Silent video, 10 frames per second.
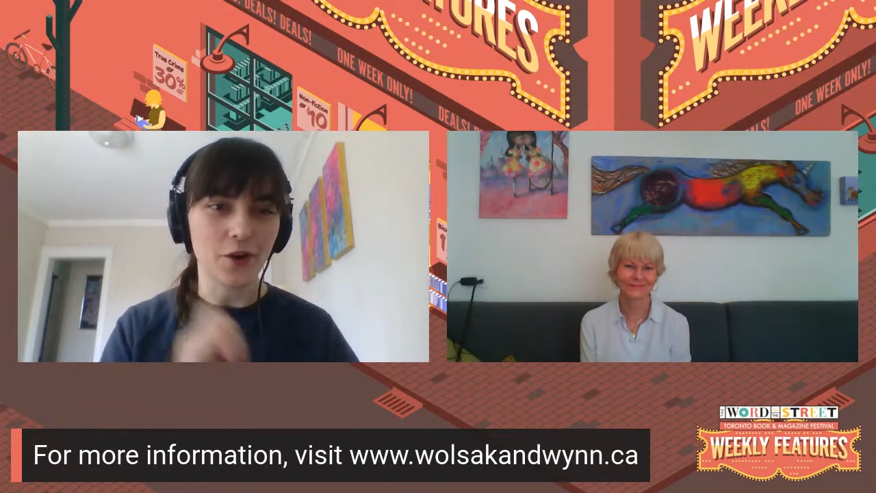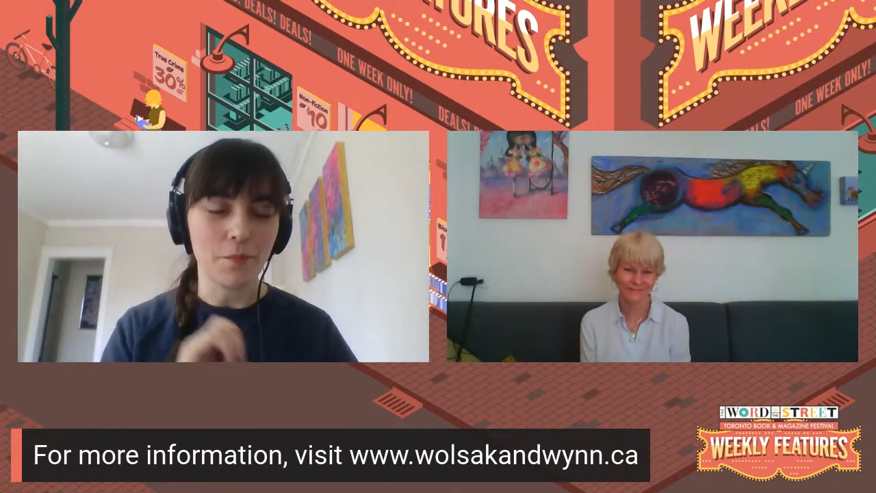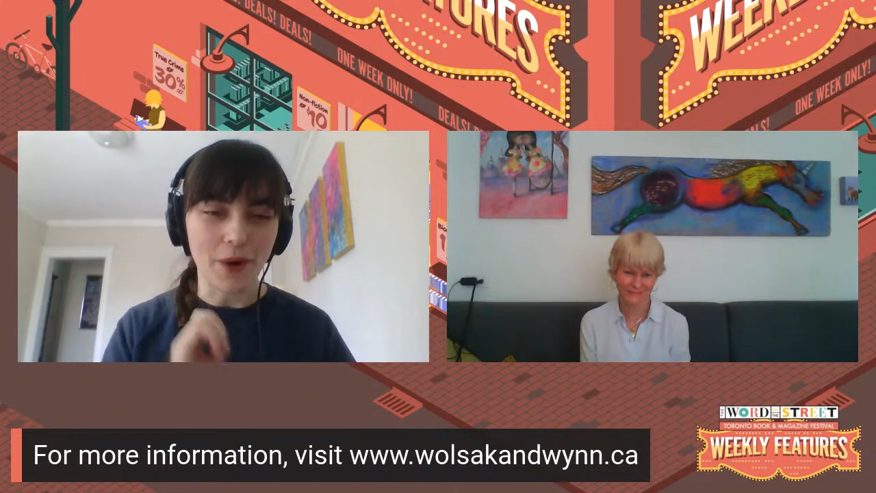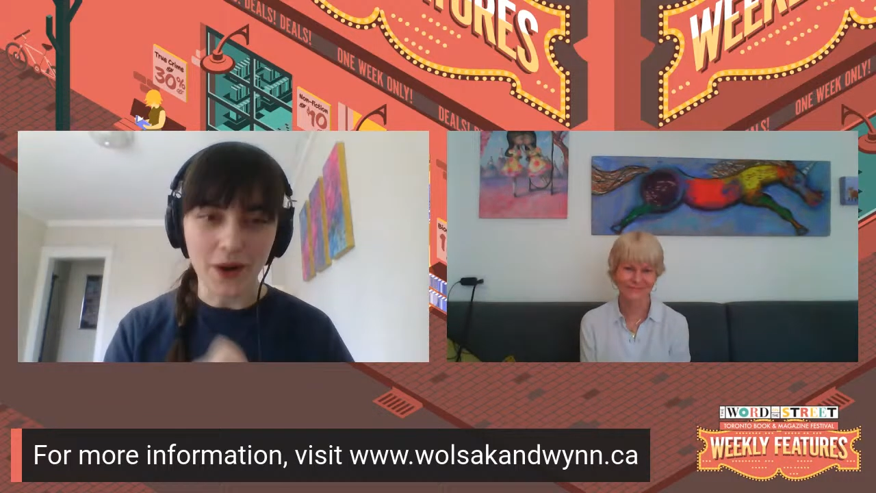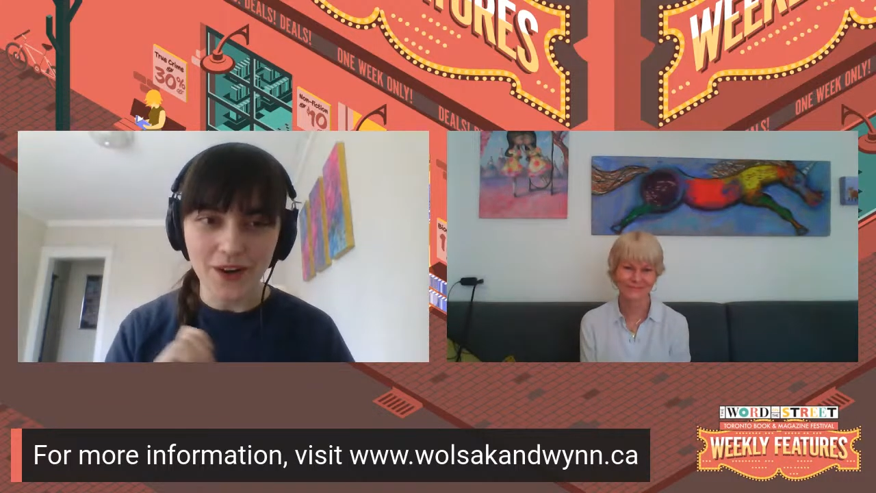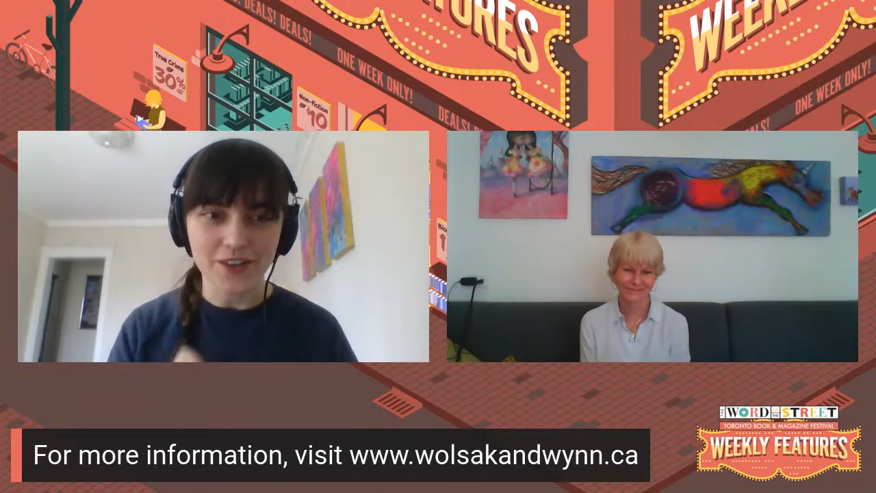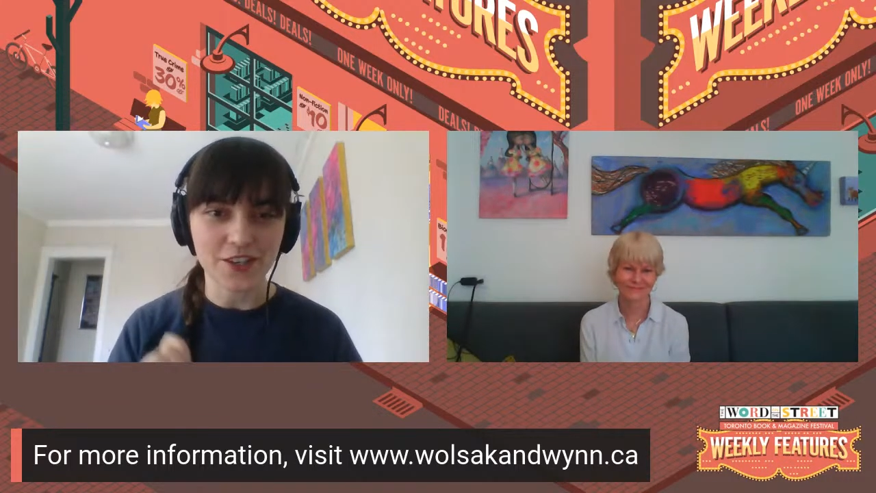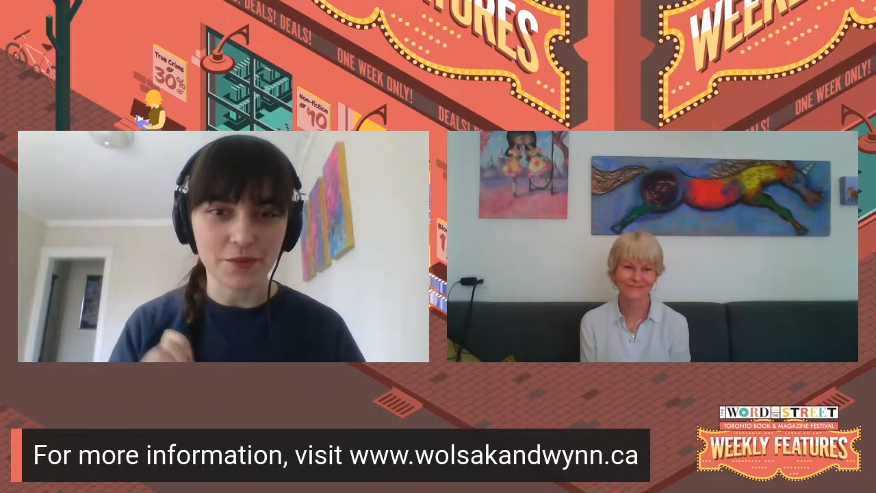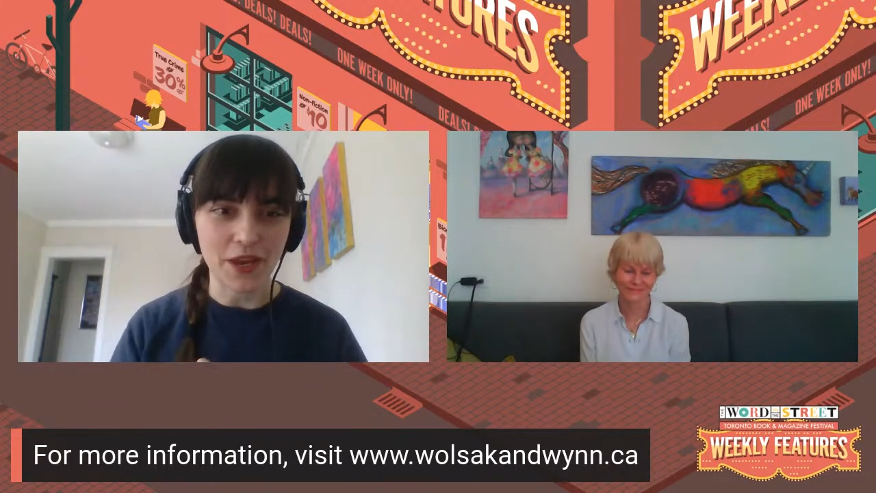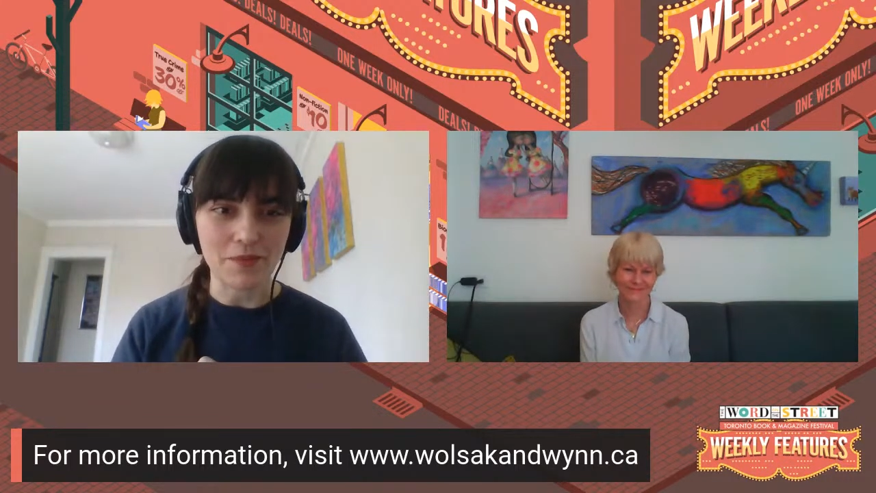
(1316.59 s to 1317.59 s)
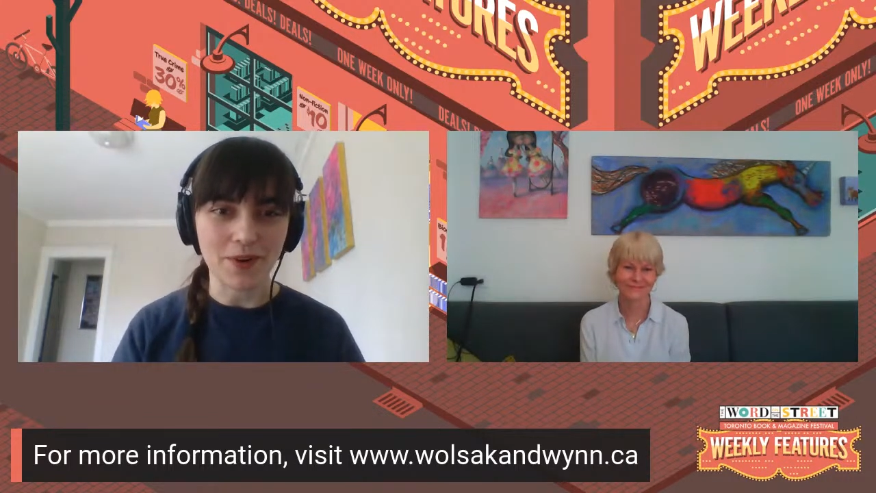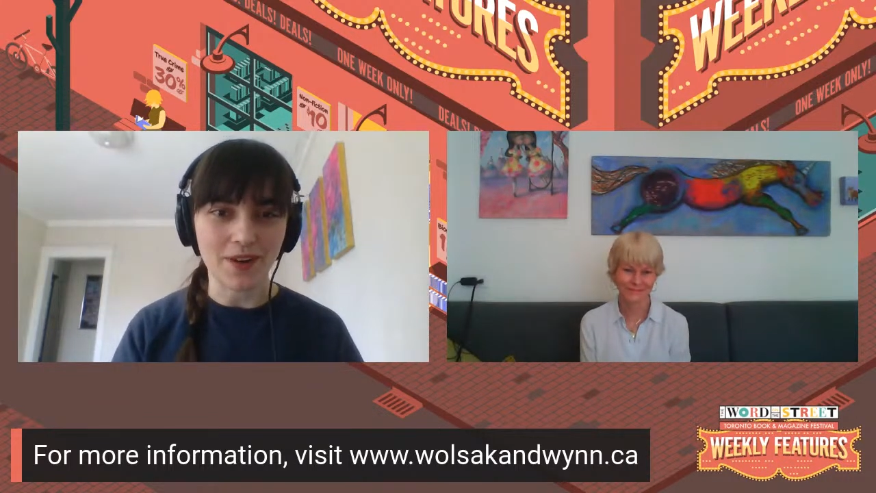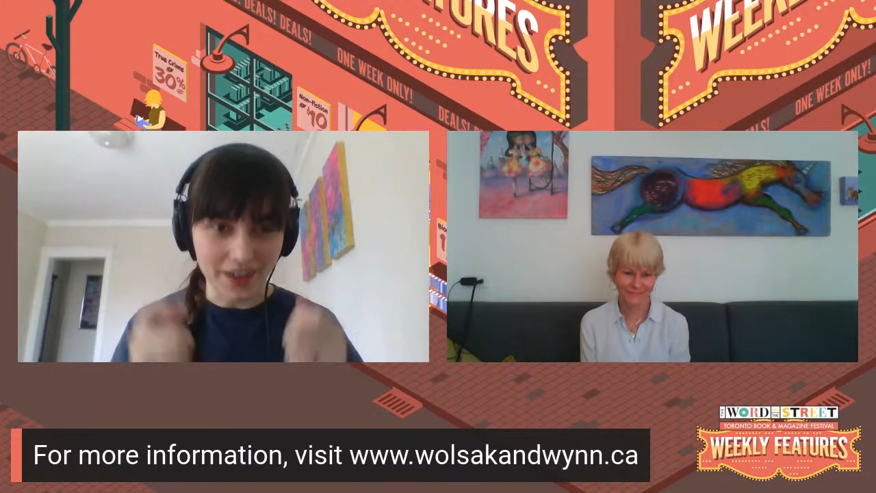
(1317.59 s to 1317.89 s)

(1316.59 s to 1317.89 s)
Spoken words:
marker to paper